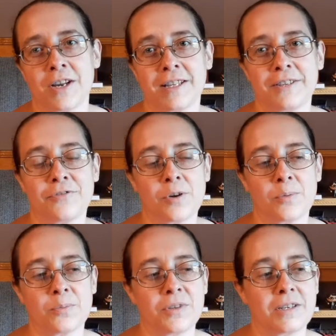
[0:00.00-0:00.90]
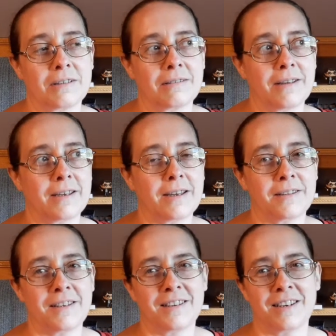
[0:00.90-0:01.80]
Knightley from the, like,
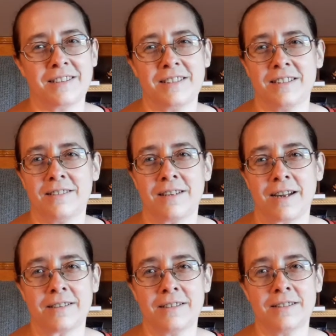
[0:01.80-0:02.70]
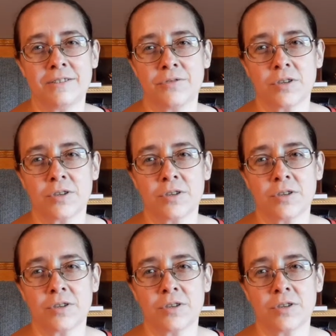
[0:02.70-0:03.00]
I think 1990s